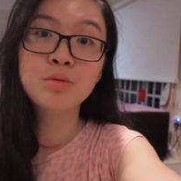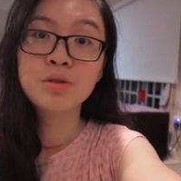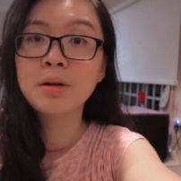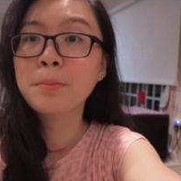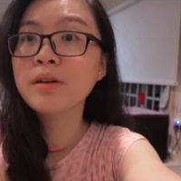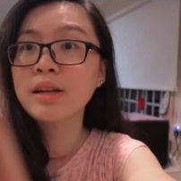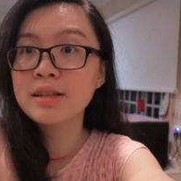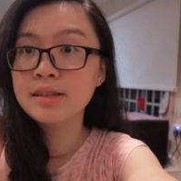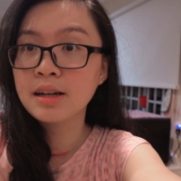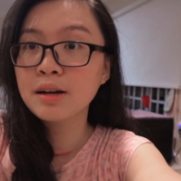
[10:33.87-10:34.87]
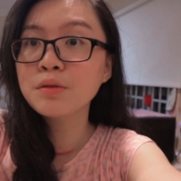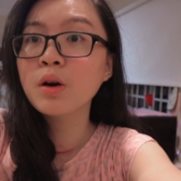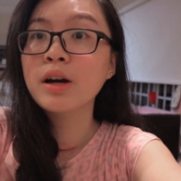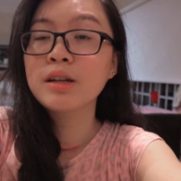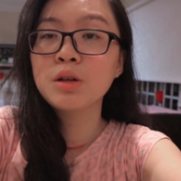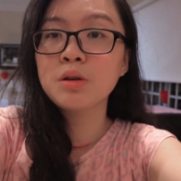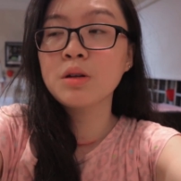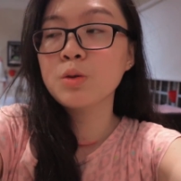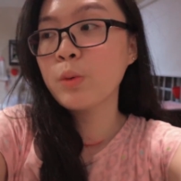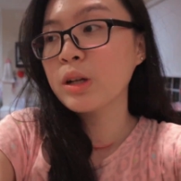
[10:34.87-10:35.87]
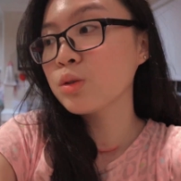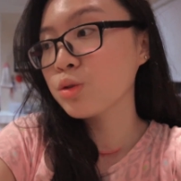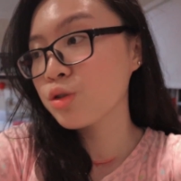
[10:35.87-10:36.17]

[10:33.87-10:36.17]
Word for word: to support and stuff, Organicule is one to